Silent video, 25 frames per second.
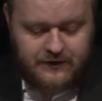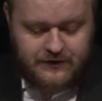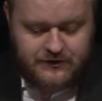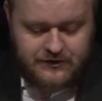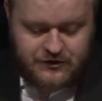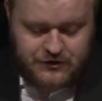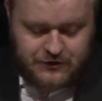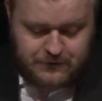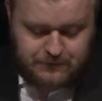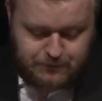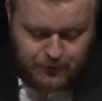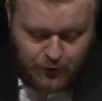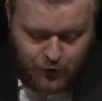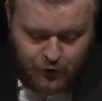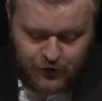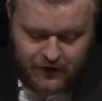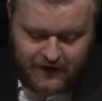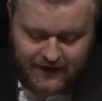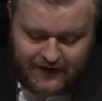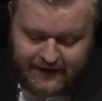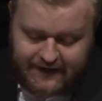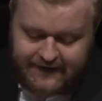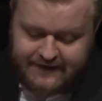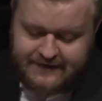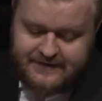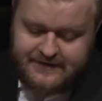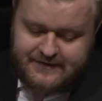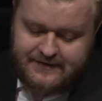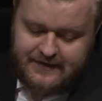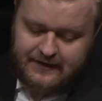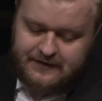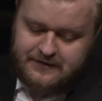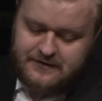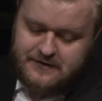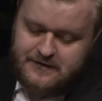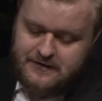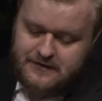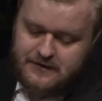to burn
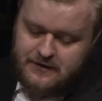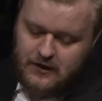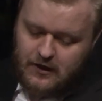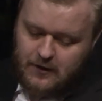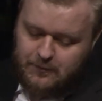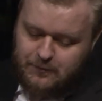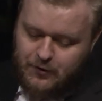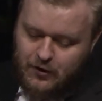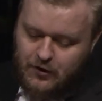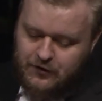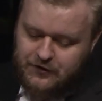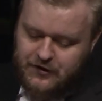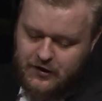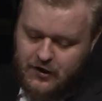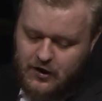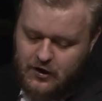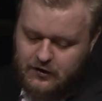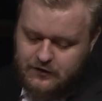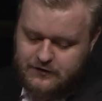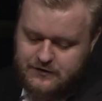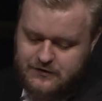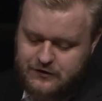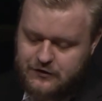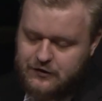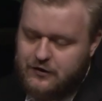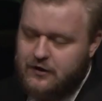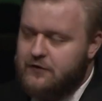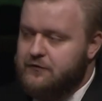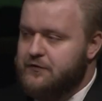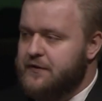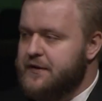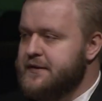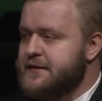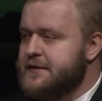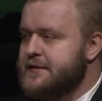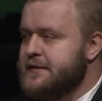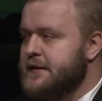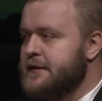incense upon the altar of
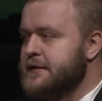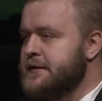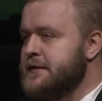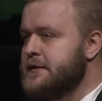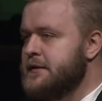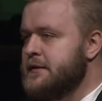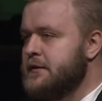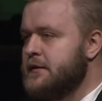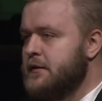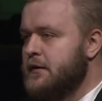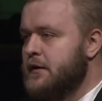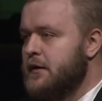incense.